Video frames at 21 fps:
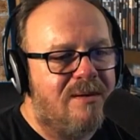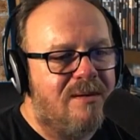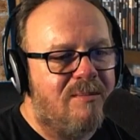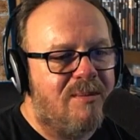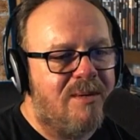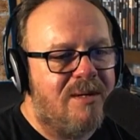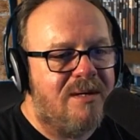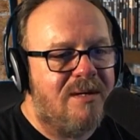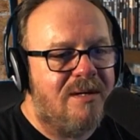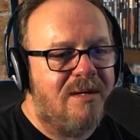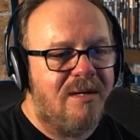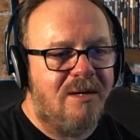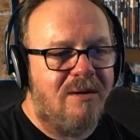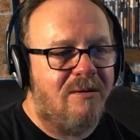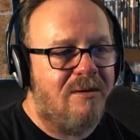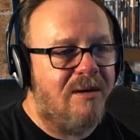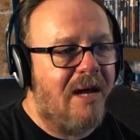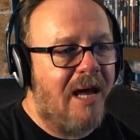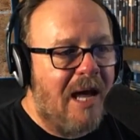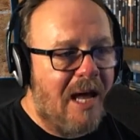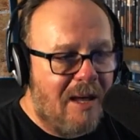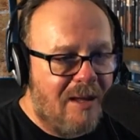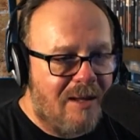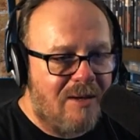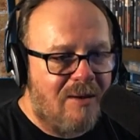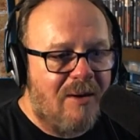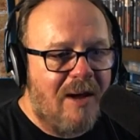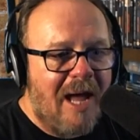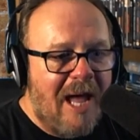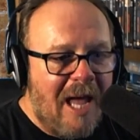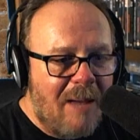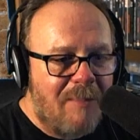but you're
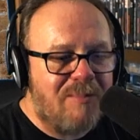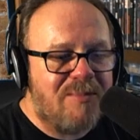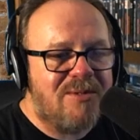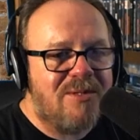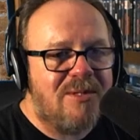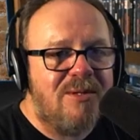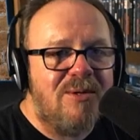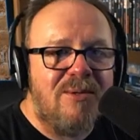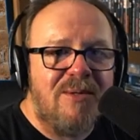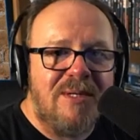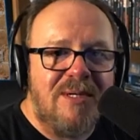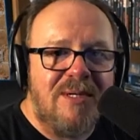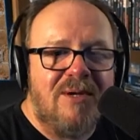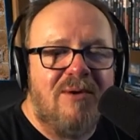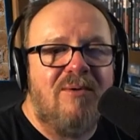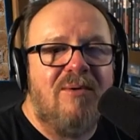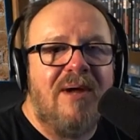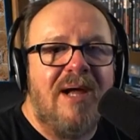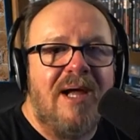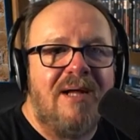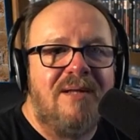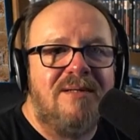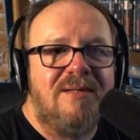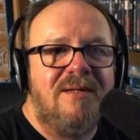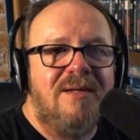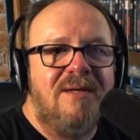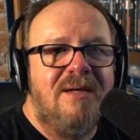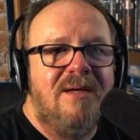absolutely correct.